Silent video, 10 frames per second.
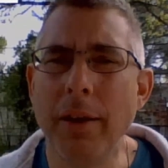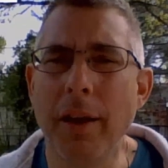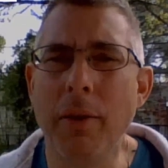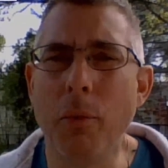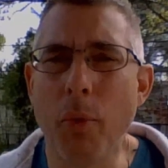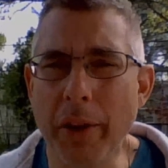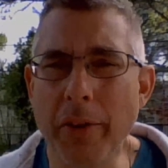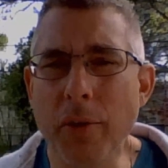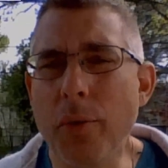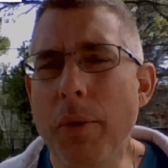want to
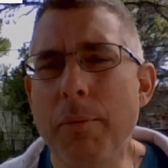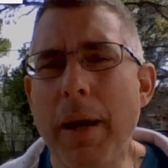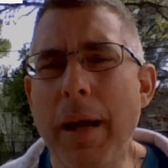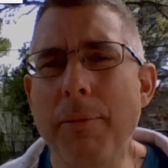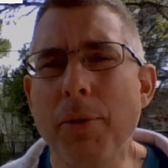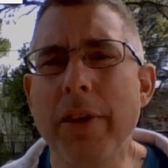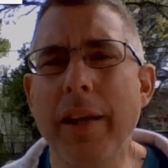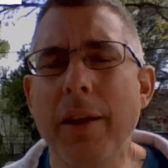do a Bible study,